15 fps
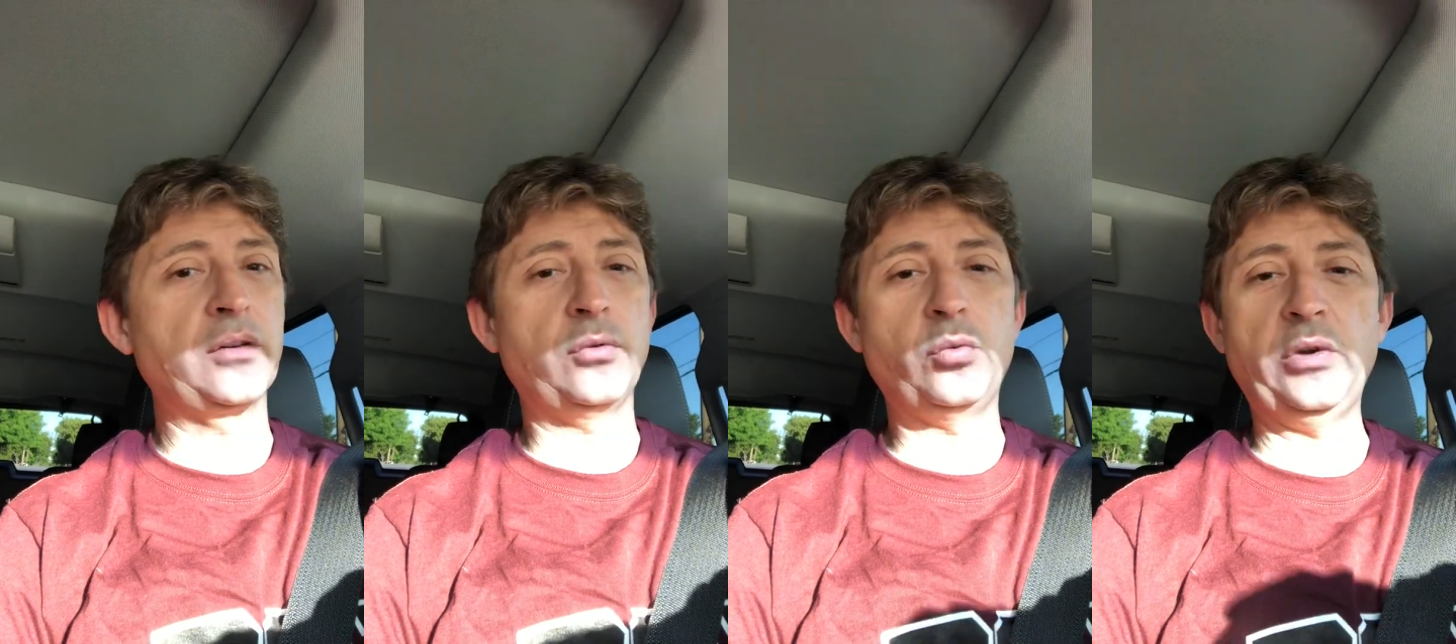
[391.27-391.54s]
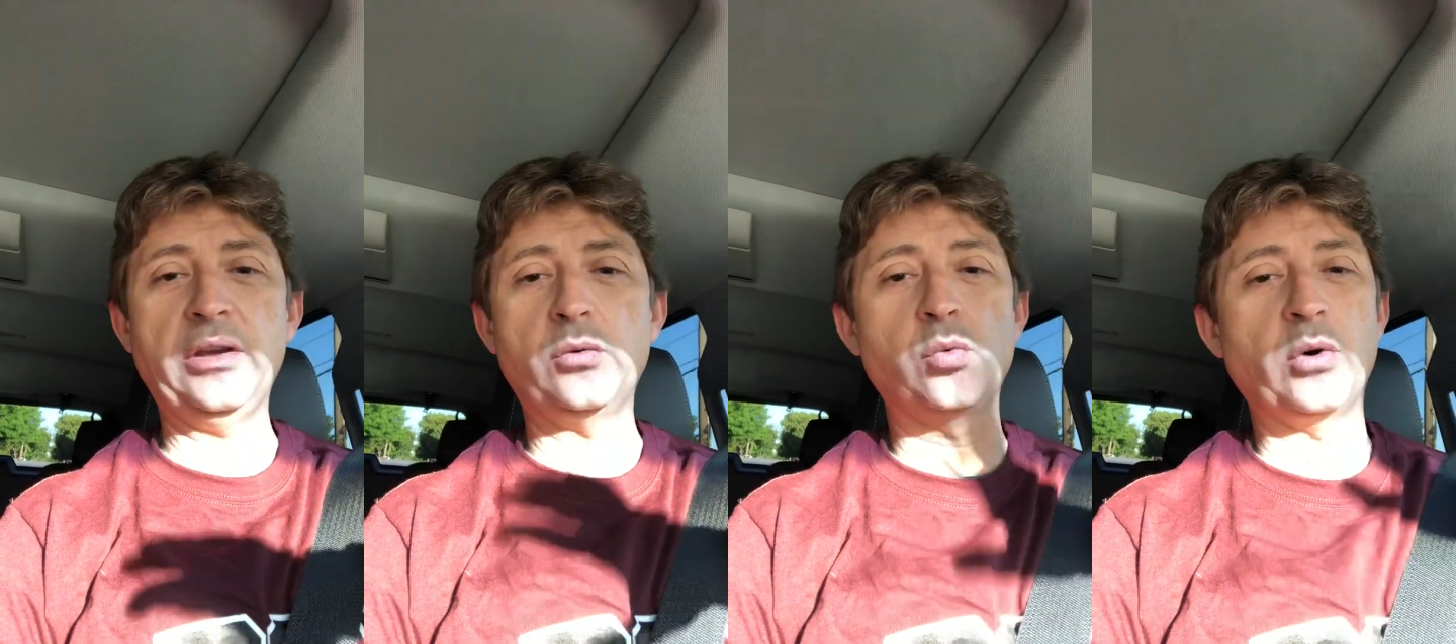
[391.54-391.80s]

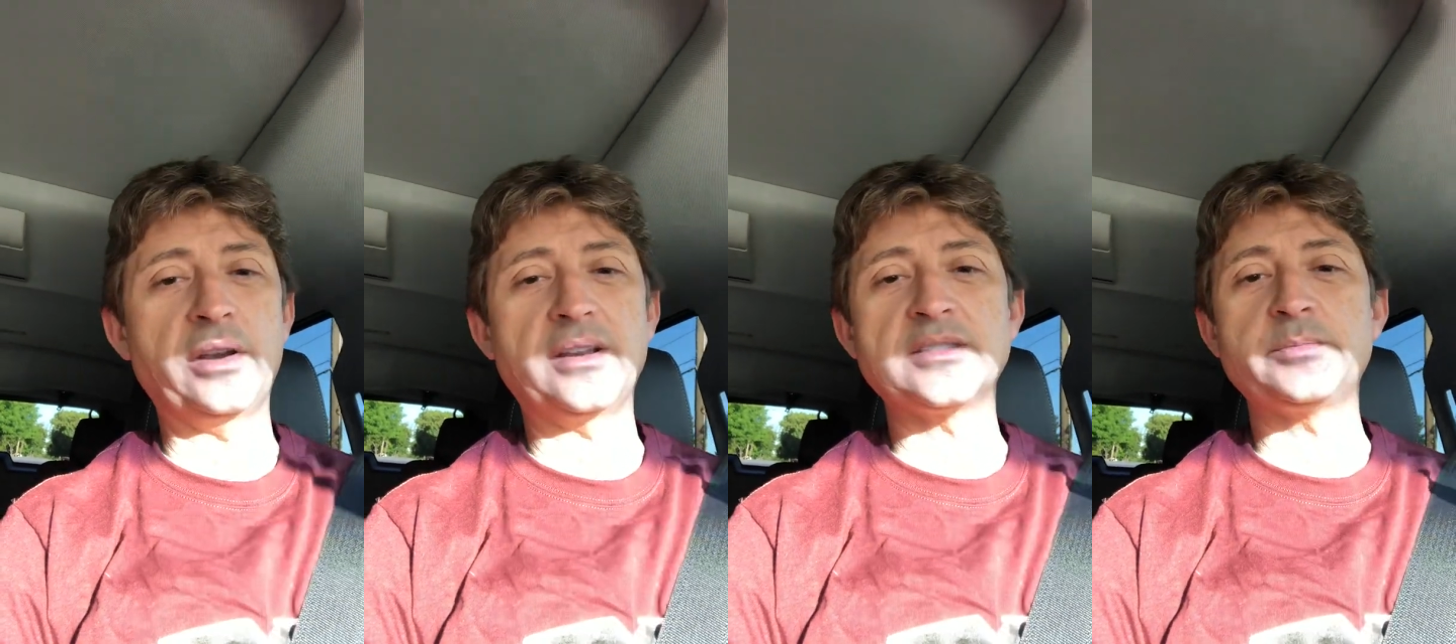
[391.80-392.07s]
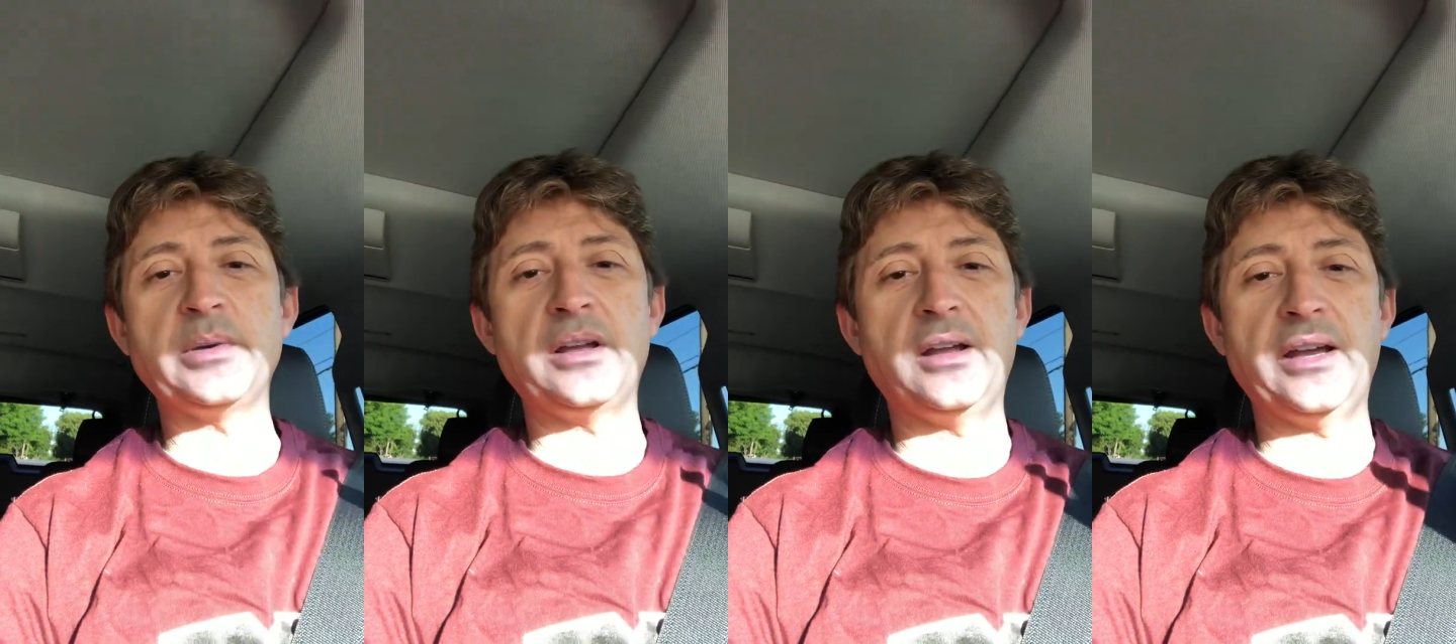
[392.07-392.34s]
Week 1
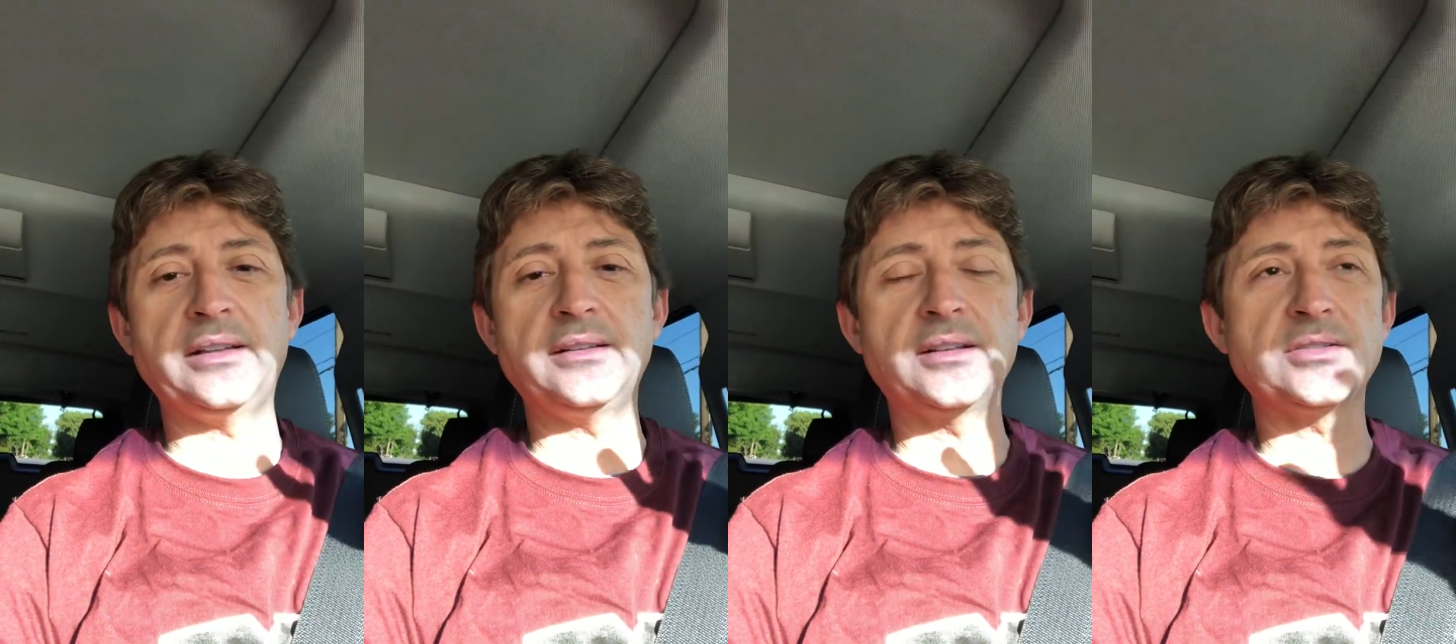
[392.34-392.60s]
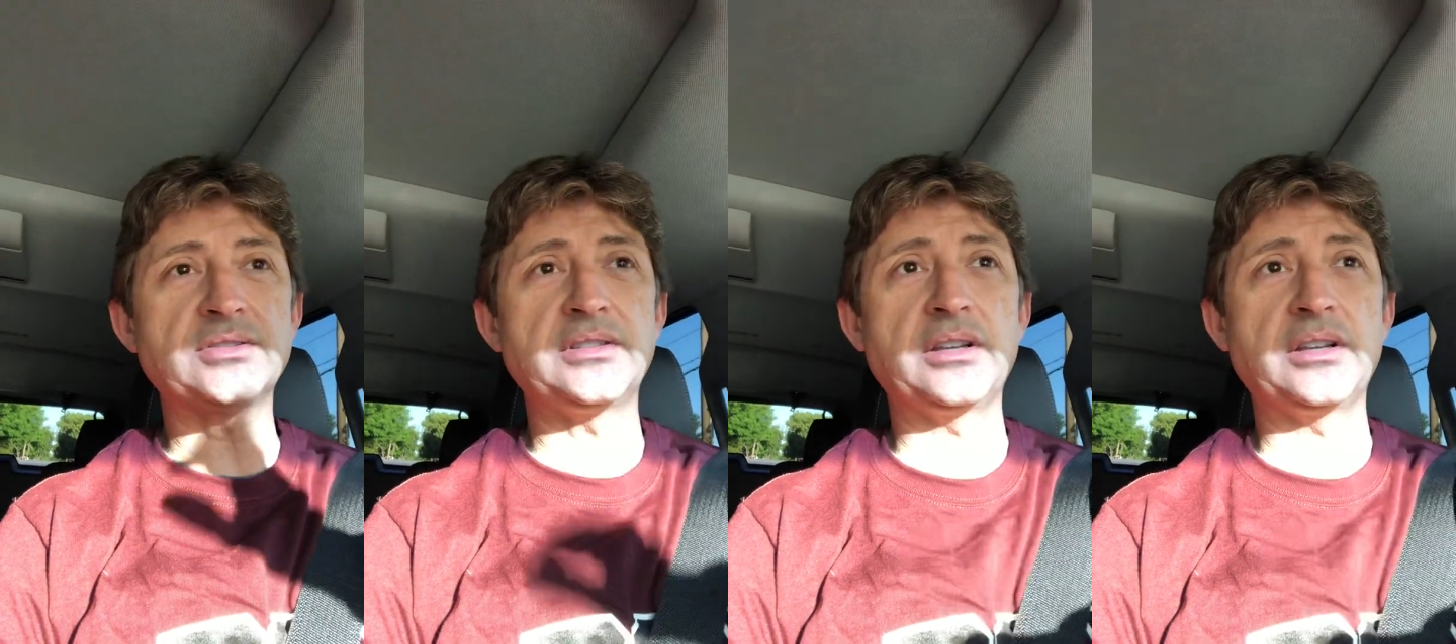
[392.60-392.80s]
is behind us.